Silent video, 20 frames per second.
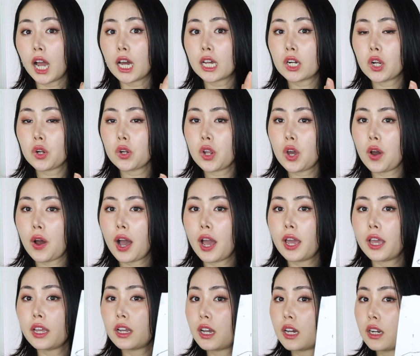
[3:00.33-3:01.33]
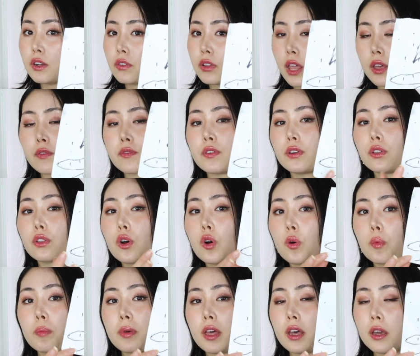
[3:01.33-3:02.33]
I don't know, I kind of like fill the
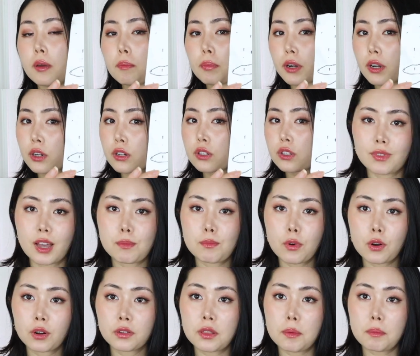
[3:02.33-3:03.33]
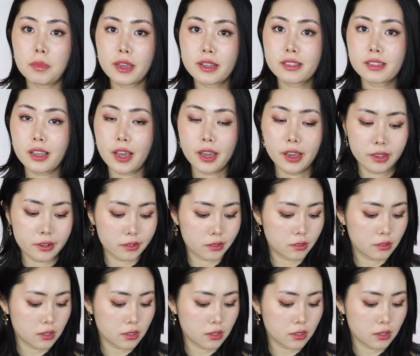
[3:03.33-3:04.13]
whole paper. I'm more on the big side.